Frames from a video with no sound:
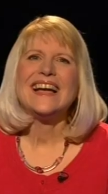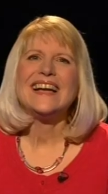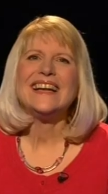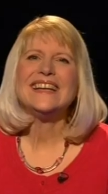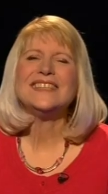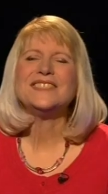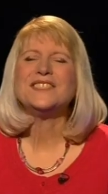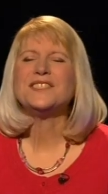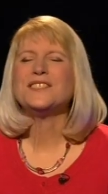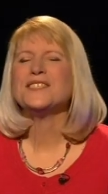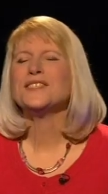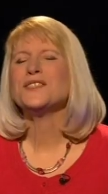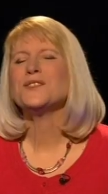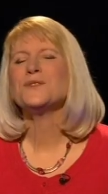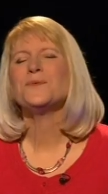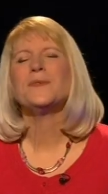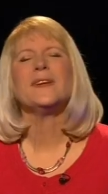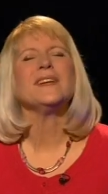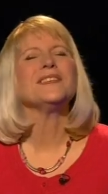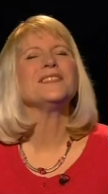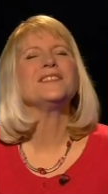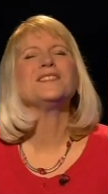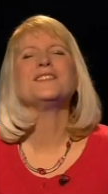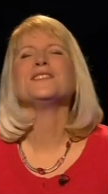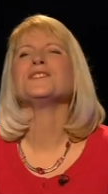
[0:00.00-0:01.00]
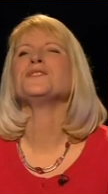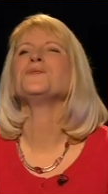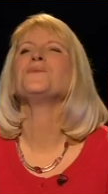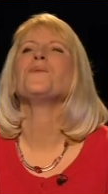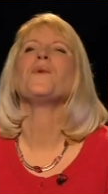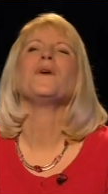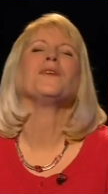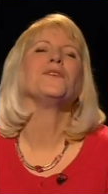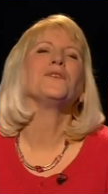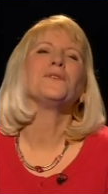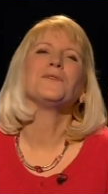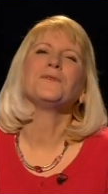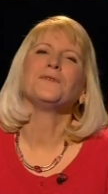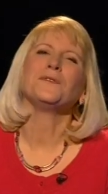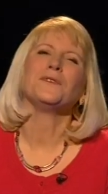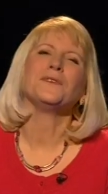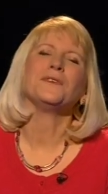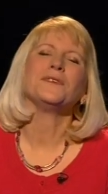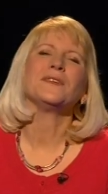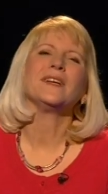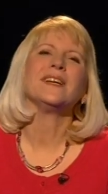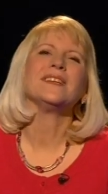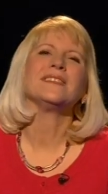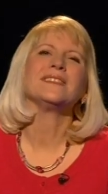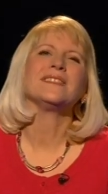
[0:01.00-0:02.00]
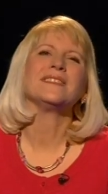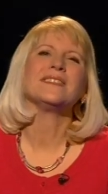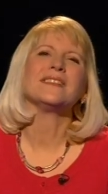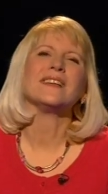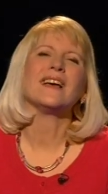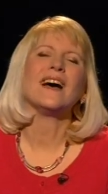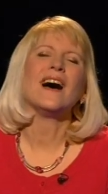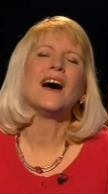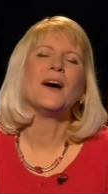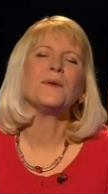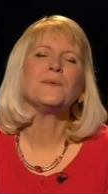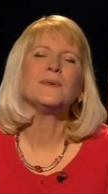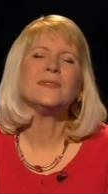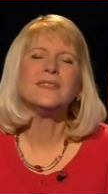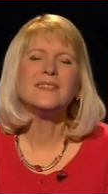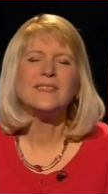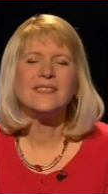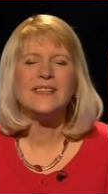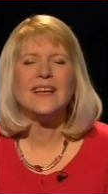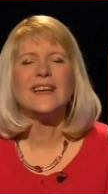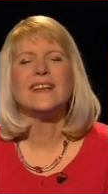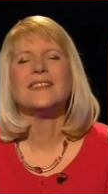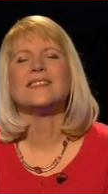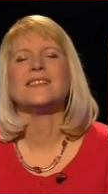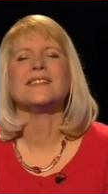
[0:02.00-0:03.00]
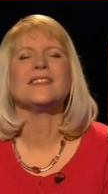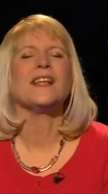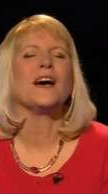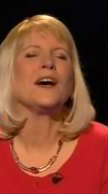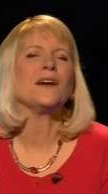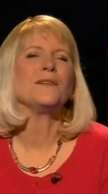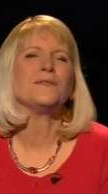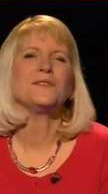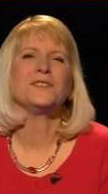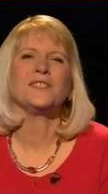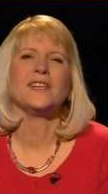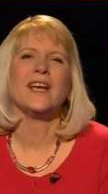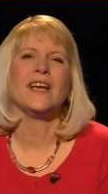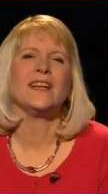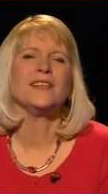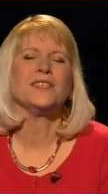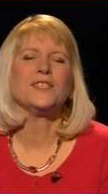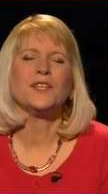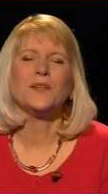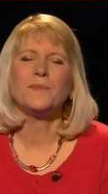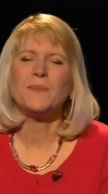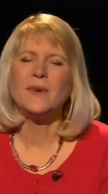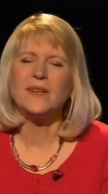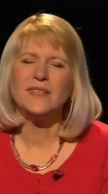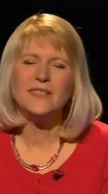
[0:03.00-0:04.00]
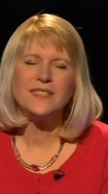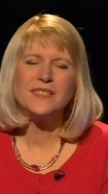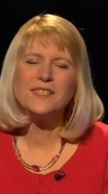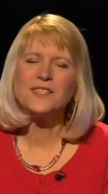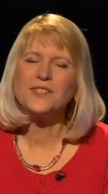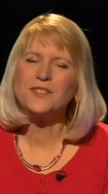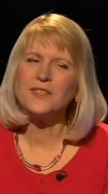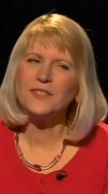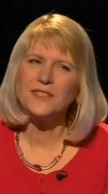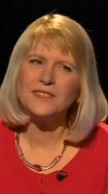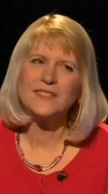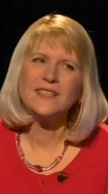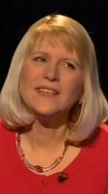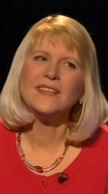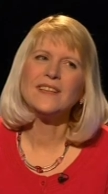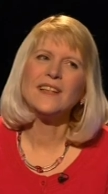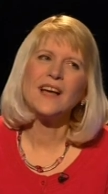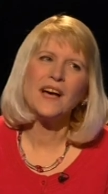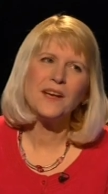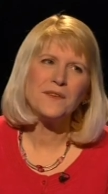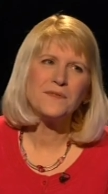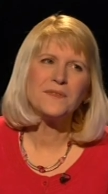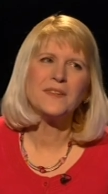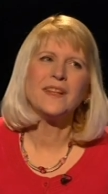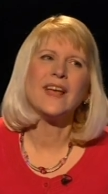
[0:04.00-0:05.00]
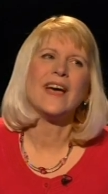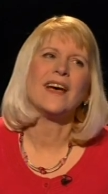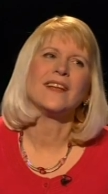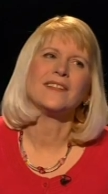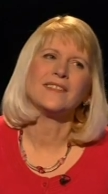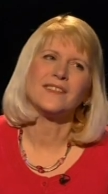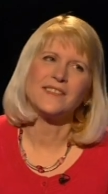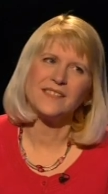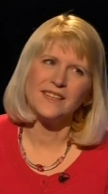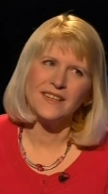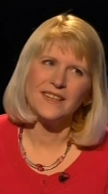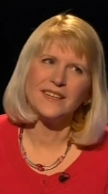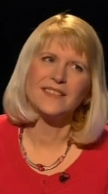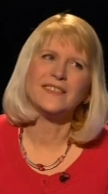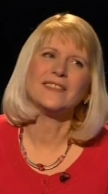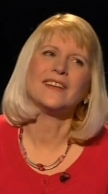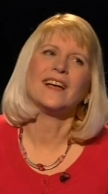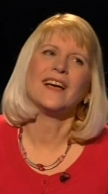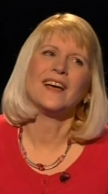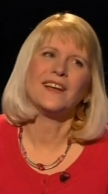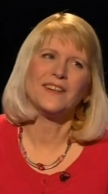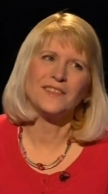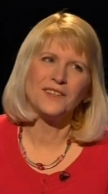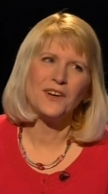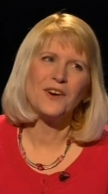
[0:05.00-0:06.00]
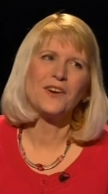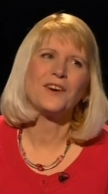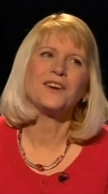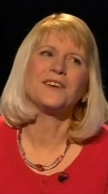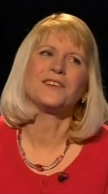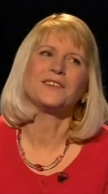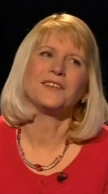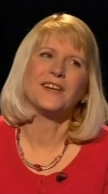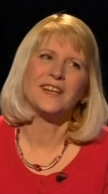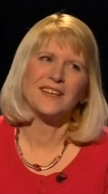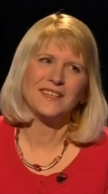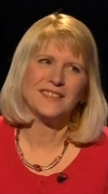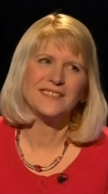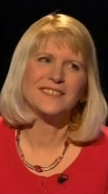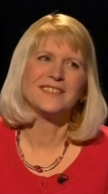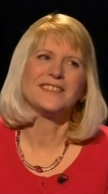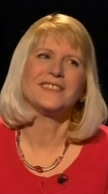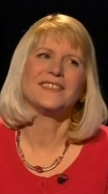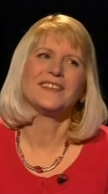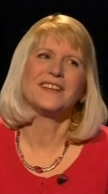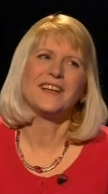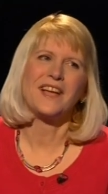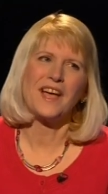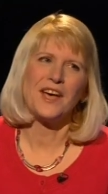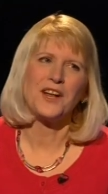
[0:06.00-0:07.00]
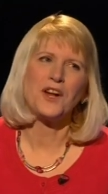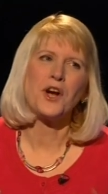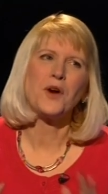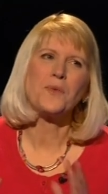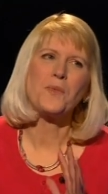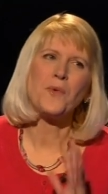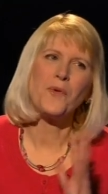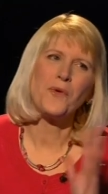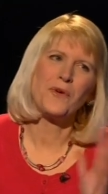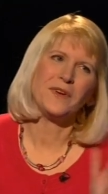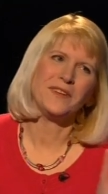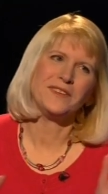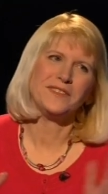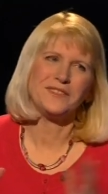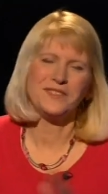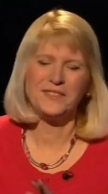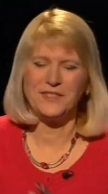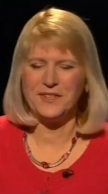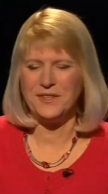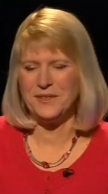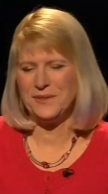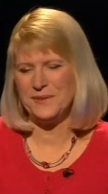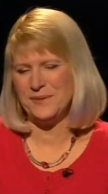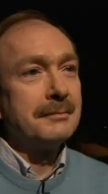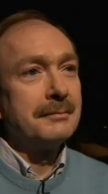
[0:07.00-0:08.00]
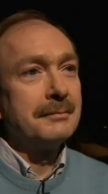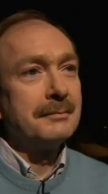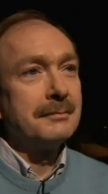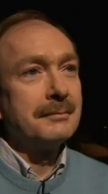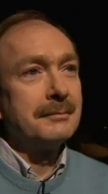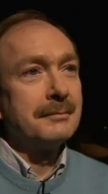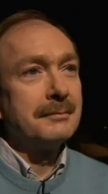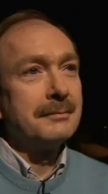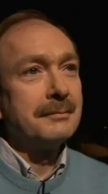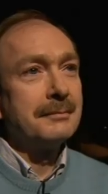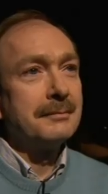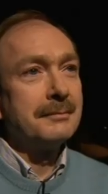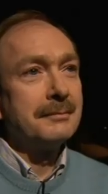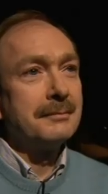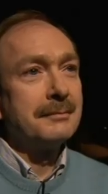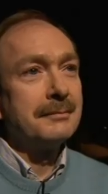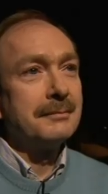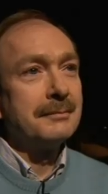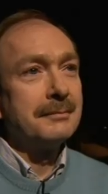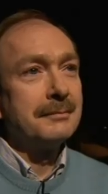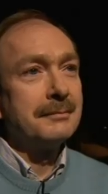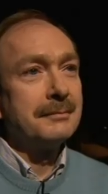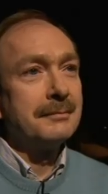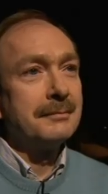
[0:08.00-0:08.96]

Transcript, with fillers: It's just, it's just wonderful. It's, I wouldn't say it's life-changing, but it's certainly life-enhancing at our, uh, at our point. So uh, it's brilliant.